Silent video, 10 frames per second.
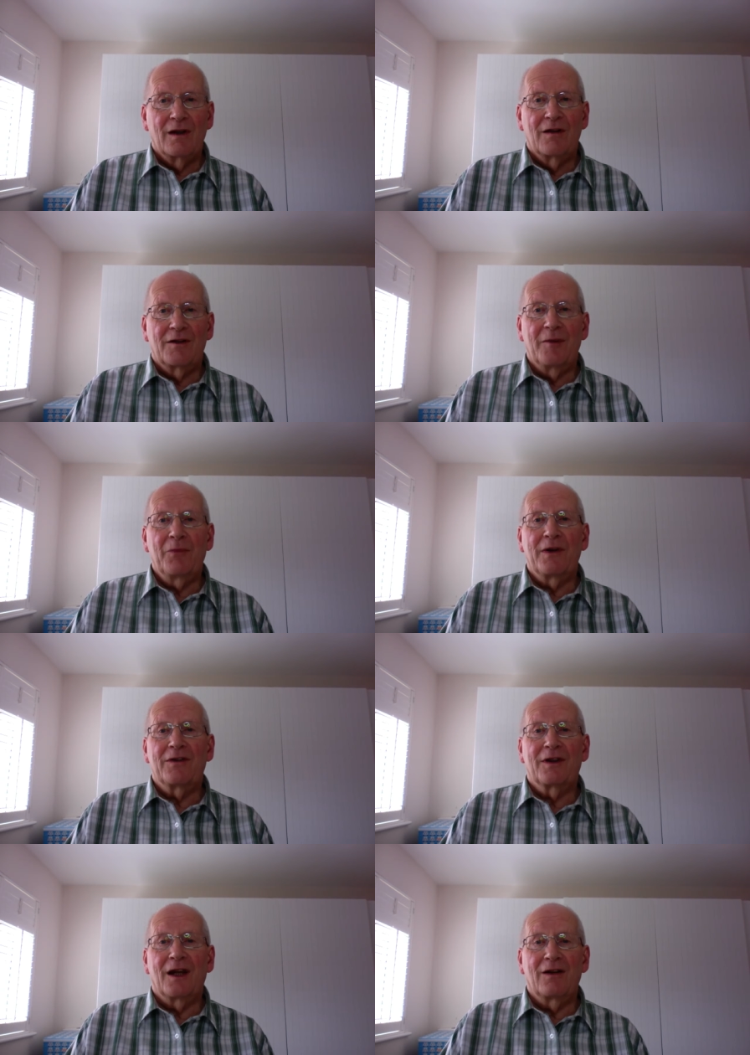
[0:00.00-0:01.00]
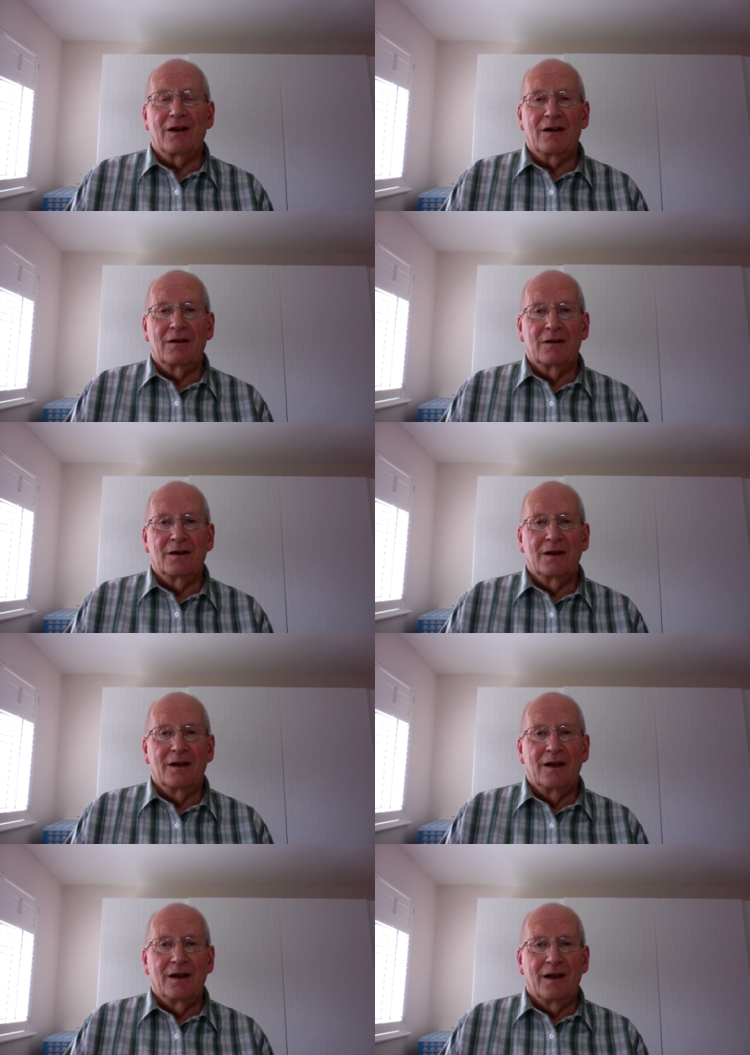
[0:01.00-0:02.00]
Simply stated,
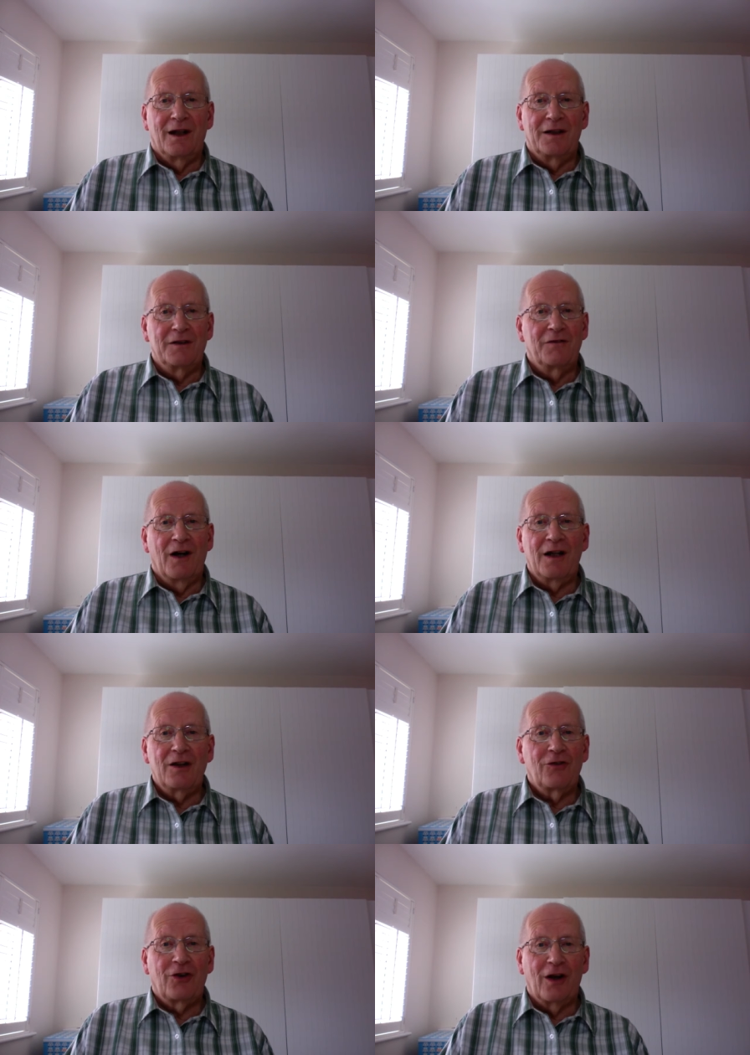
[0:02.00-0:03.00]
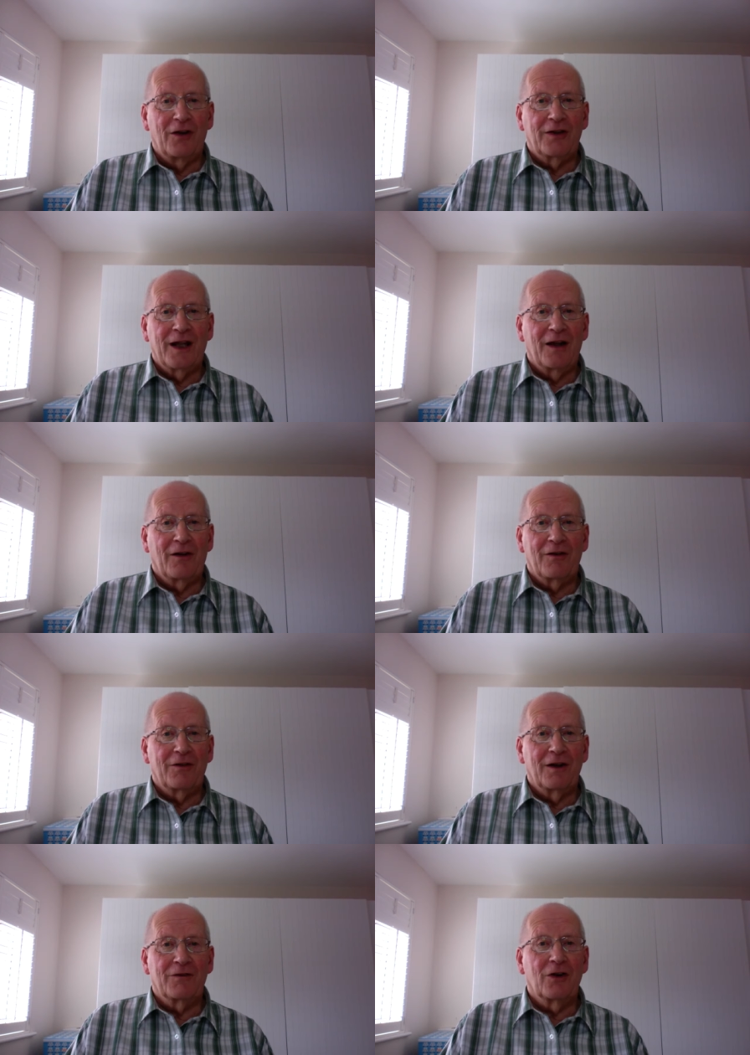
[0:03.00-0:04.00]
a divided church cannot
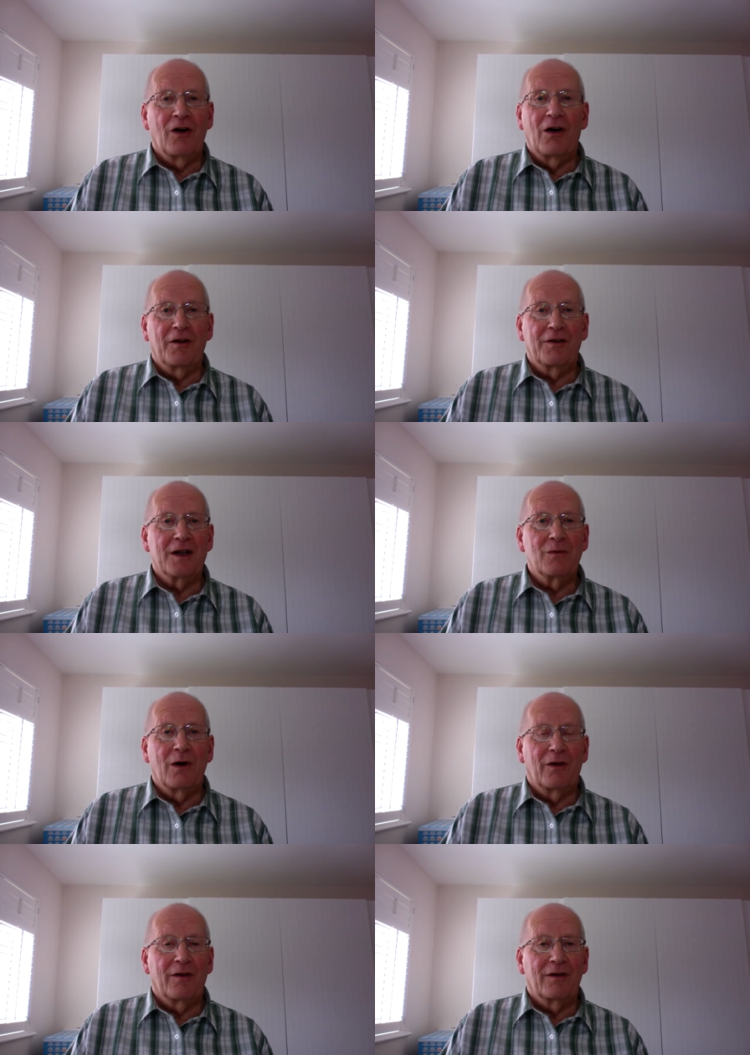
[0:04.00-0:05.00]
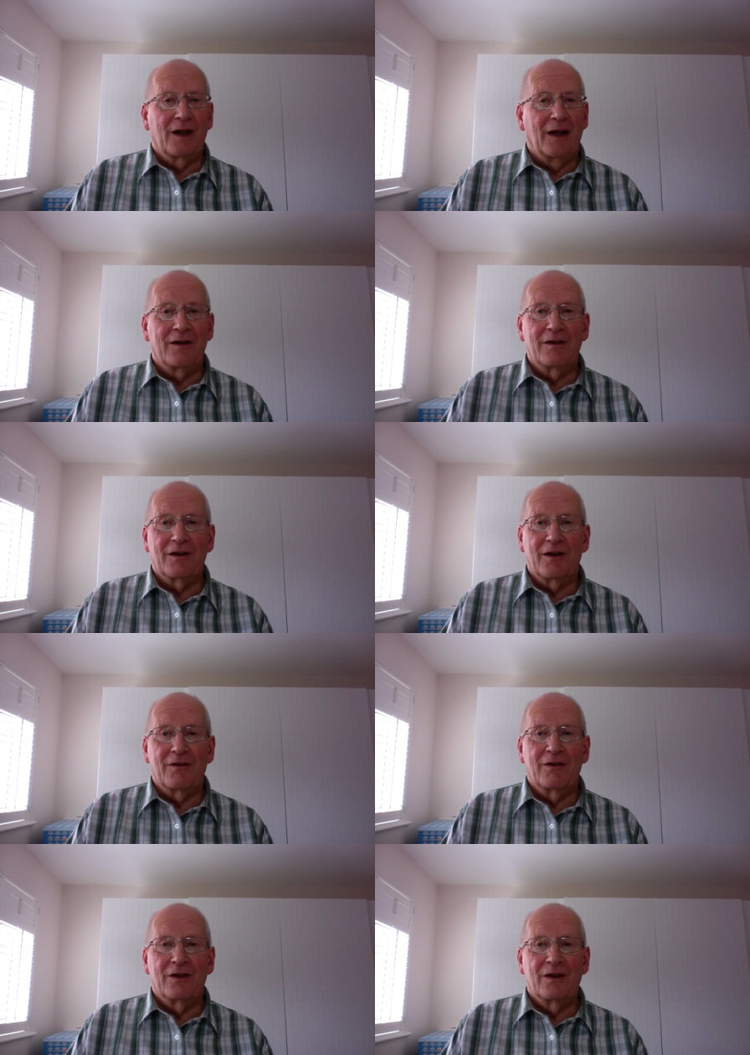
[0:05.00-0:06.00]
serve God as he wants and
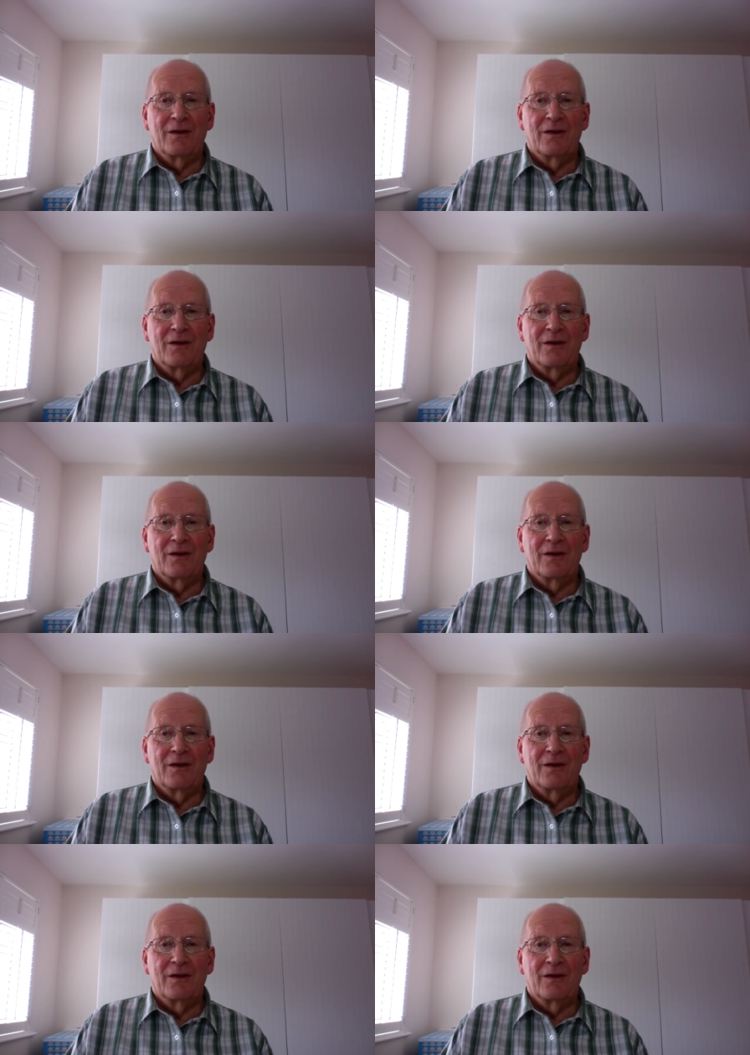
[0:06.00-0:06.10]
deserves.